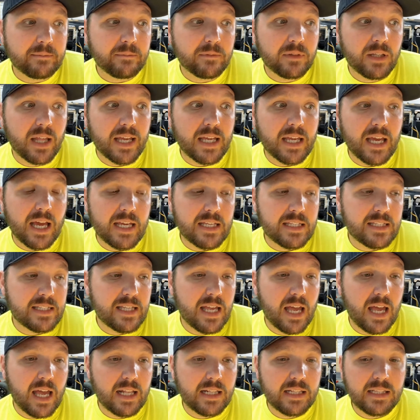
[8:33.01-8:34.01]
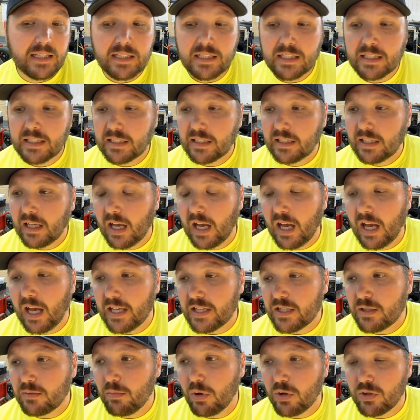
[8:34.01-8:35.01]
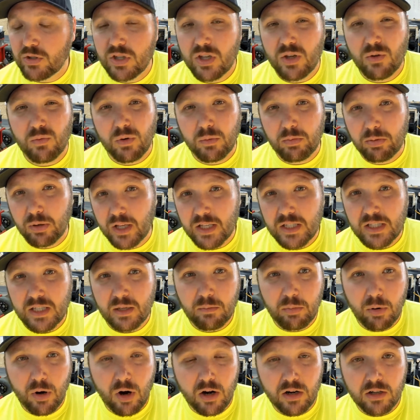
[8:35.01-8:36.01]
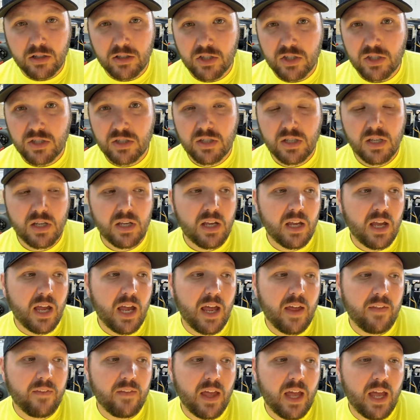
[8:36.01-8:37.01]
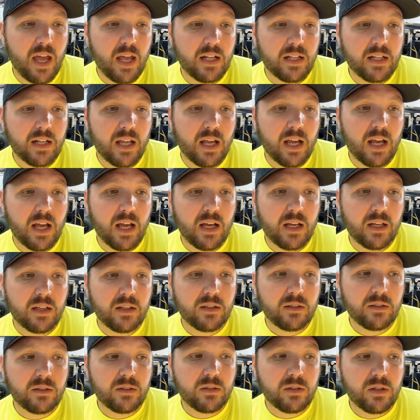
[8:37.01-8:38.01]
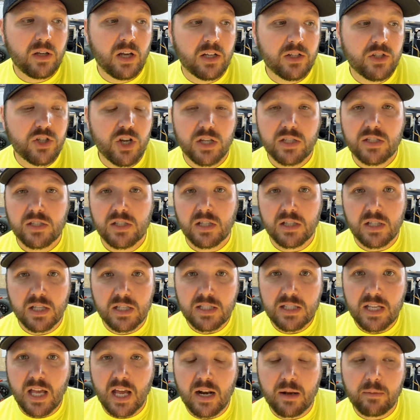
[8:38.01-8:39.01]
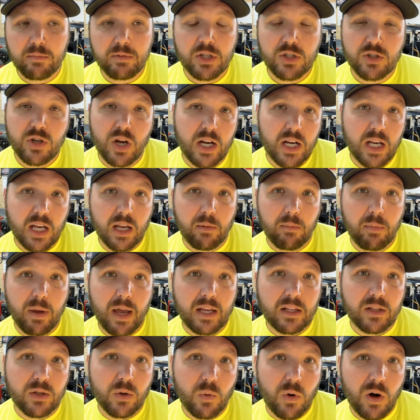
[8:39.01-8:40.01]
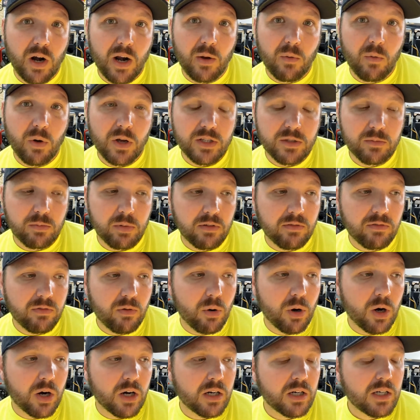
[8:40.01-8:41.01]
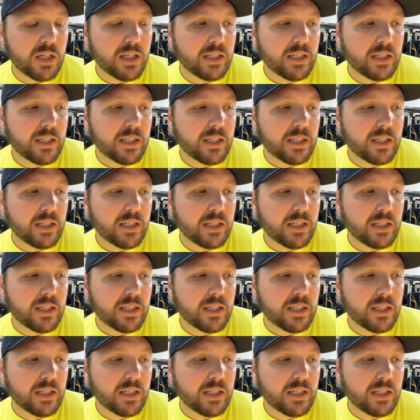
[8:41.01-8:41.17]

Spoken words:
Like I said, it's mostly replacing parts and then adjusting the setup to try to get back to where I was before.